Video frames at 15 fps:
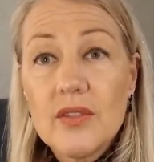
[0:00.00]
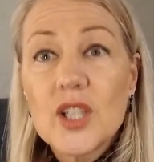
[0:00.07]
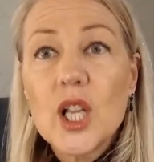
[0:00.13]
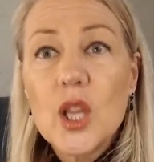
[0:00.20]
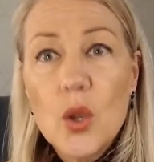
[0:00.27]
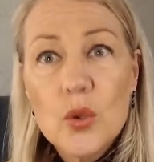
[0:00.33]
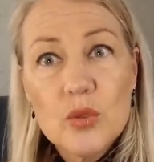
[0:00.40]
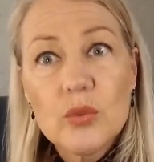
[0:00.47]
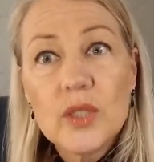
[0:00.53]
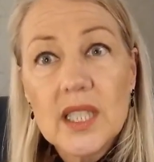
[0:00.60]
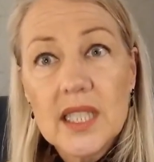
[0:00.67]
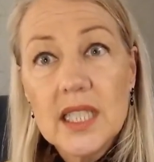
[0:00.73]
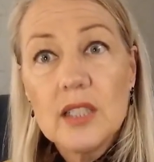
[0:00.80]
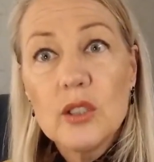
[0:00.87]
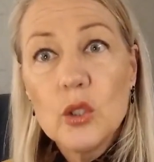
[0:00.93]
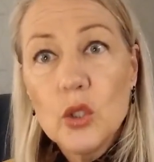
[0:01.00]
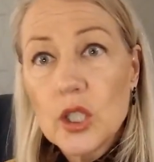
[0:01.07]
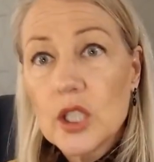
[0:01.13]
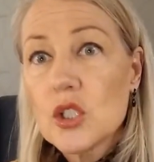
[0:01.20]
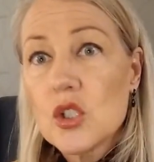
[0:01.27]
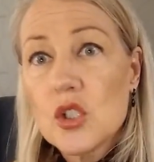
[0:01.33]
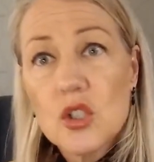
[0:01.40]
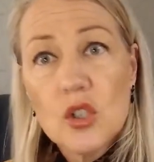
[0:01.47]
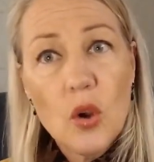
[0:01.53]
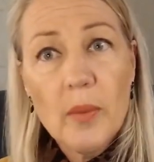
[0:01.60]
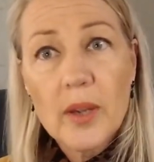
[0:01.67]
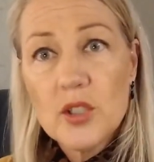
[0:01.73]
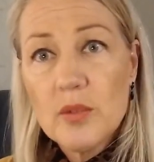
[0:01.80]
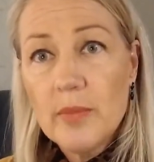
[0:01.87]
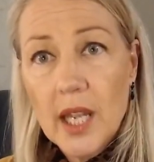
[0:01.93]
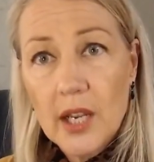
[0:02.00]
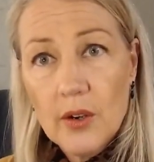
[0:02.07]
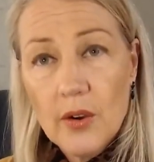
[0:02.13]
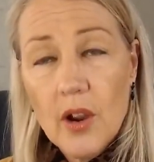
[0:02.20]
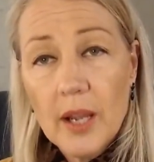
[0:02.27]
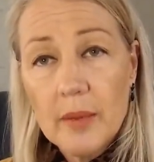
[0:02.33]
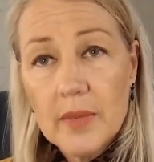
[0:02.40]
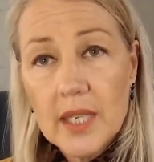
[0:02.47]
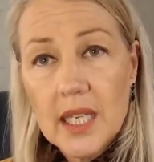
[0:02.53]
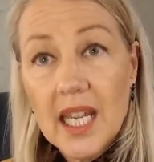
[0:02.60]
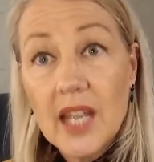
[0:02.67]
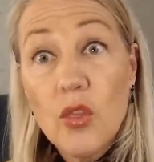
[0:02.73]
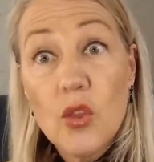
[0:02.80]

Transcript: the clothes really look so much better on me,